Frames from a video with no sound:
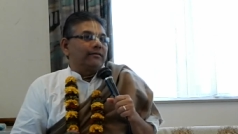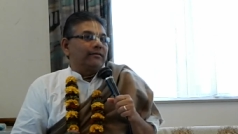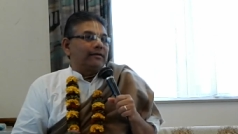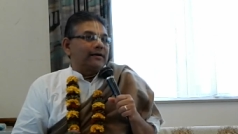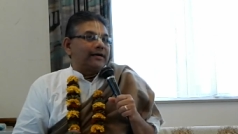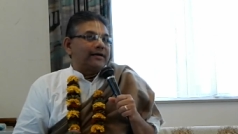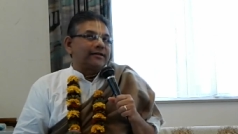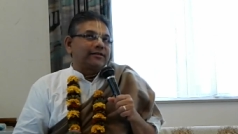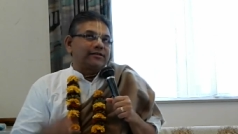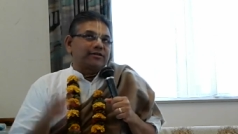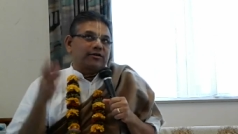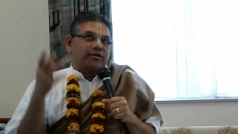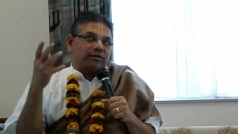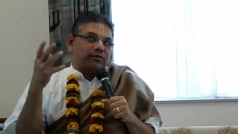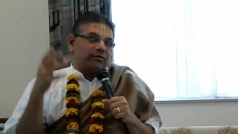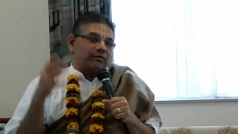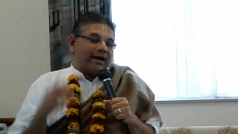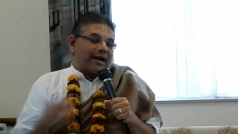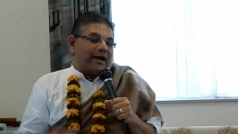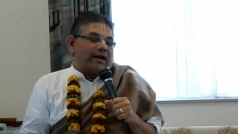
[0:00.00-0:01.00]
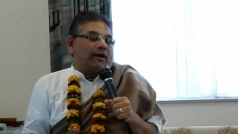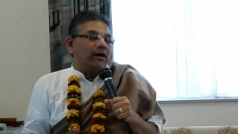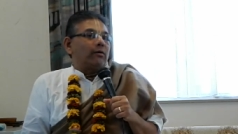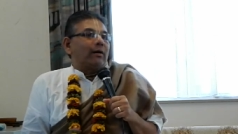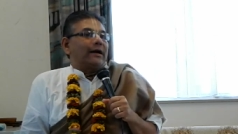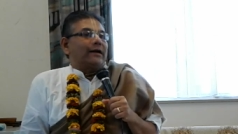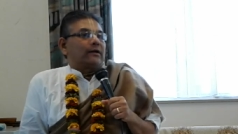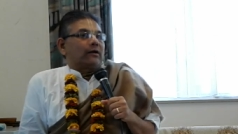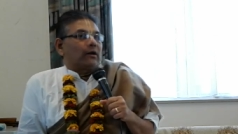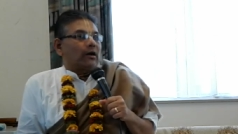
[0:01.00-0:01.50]
It is raining
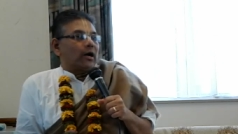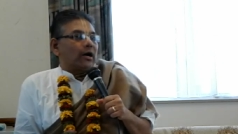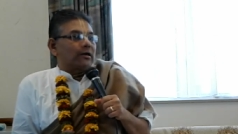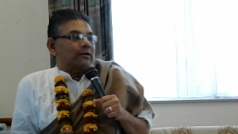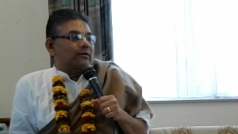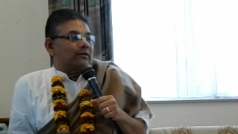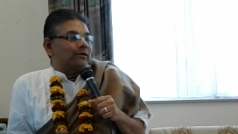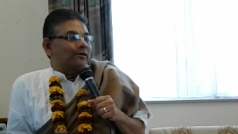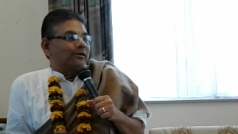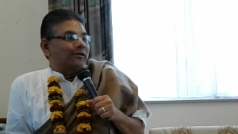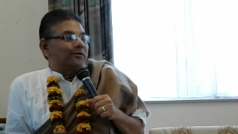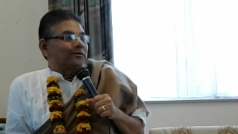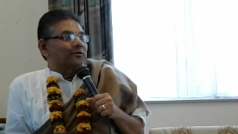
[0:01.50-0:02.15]
quite a lot.